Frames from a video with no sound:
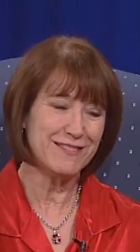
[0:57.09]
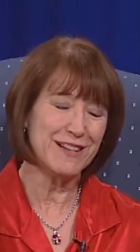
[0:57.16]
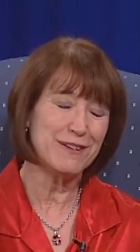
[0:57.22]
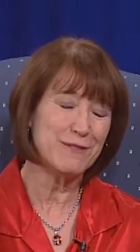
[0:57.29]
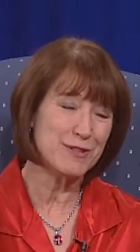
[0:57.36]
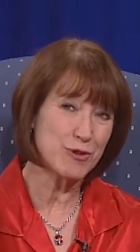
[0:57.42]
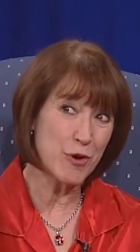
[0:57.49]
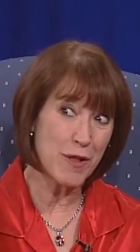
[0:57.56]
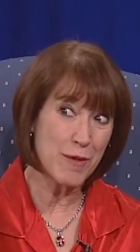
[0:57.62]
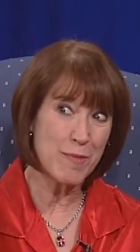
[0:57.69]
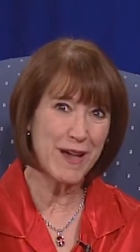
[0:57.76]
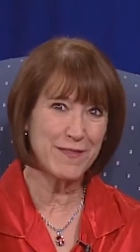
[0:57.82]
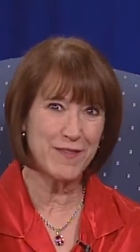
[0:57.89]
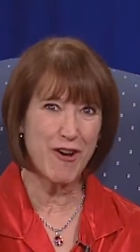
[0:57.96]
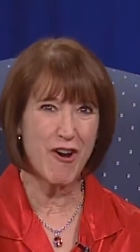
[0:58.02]
you know, it's all
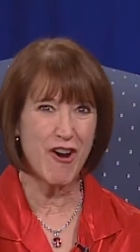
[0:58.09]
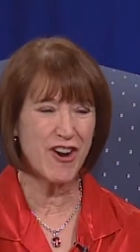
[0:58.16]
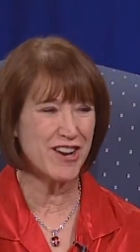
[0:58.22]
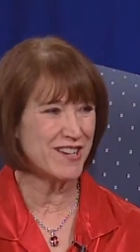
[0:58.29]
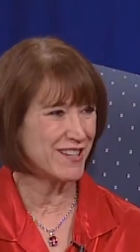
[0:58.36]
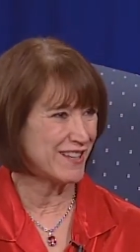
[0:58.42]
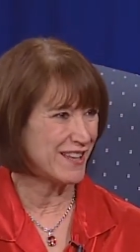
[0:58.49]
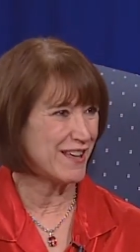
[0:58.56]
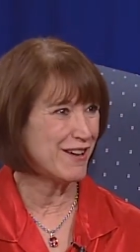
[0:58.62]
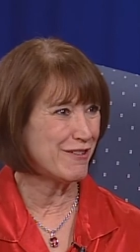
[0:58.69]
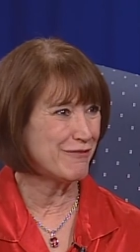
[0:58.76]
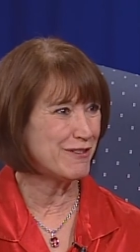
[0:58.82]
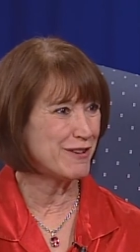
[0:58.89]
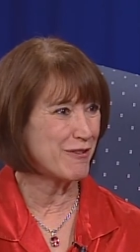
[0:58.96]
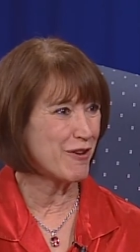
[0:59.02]
about the heart and
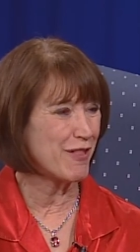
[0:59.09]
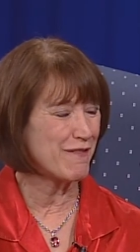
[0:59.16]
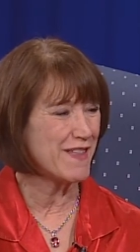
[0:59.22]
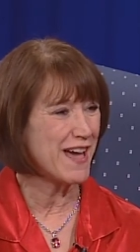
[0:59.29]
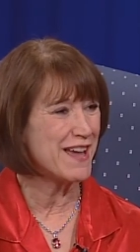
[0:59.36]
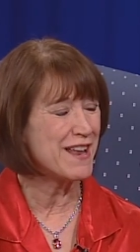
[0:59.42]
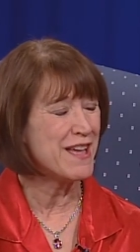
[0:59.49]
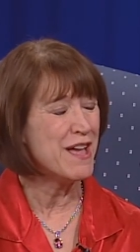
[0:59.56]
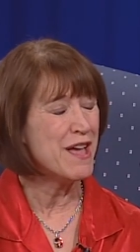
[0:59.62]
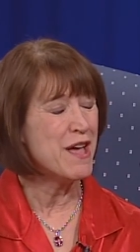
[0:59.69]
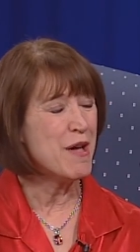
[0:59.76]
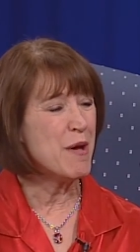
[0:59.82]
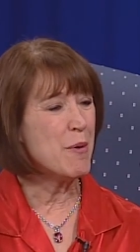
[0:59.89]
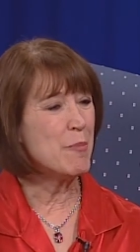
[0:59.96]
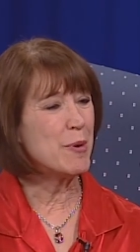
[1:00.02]
love and all of that.
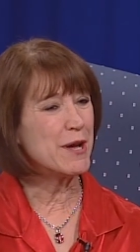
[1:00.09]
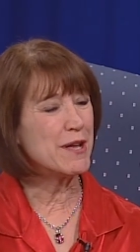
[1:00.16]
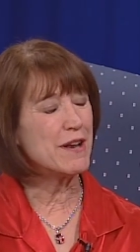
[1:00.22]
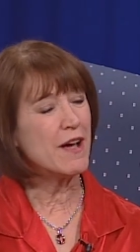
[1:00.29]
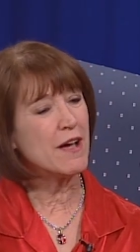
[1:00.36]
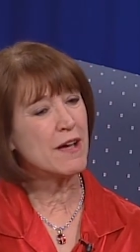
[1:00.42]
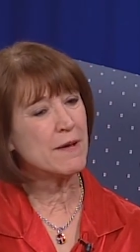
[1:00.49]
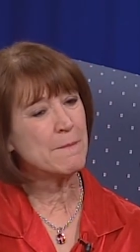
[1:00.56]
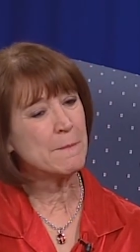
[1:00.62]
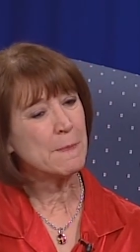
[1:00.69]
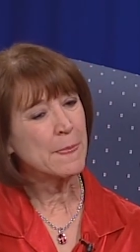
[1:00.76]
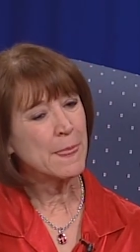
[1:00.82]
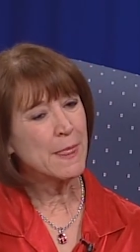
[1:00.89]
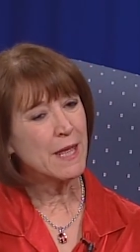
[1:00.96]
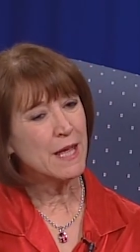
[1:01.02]
But um,
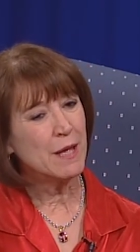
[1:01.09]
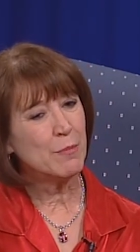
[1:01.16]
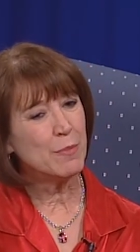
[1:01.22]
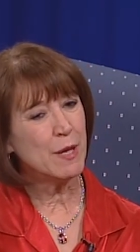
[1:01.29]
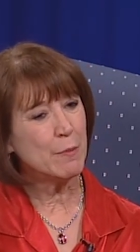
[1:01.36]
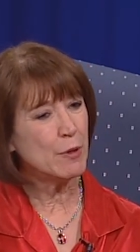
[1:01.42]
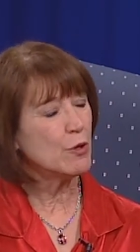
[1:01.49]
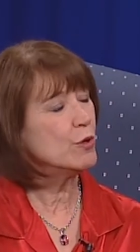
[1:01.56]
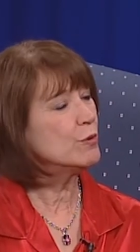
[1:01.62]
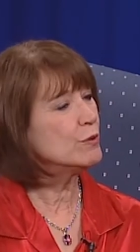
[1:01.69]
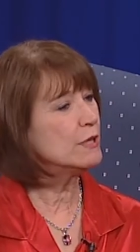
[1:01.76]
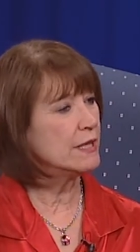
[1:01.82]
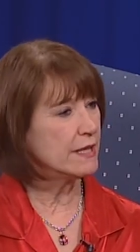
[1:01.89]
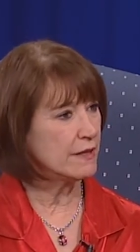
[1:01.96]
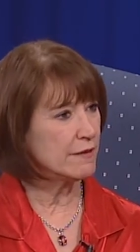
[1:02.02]
people who
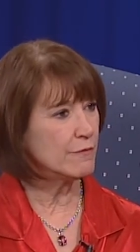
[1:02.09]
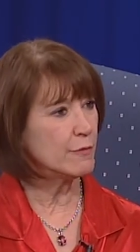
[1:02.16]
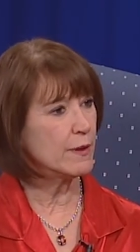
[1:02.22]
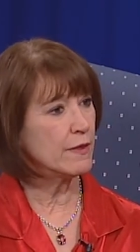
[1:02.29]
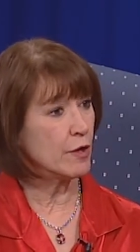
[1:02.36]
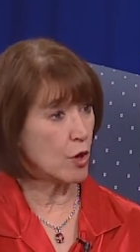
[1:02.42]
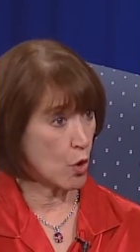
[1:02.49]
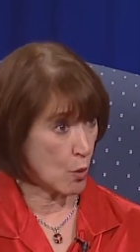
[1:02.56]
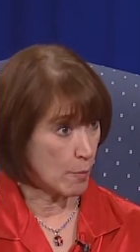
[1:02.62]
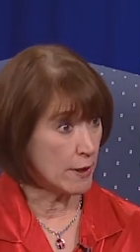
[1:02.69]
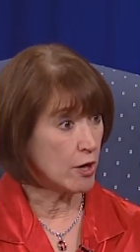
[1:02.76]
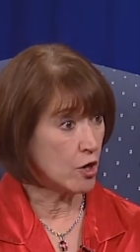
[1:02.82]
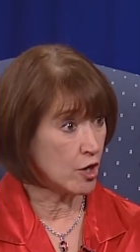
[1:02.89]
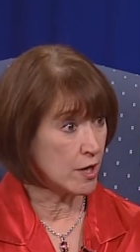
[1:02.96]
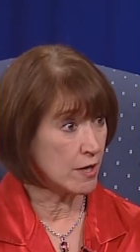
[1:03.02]
live with an open
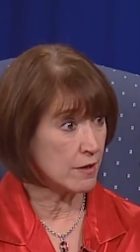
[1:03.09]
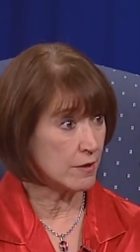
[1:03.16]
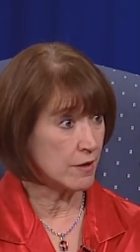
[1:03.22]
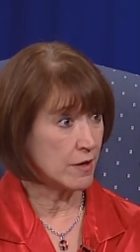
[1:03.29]
heart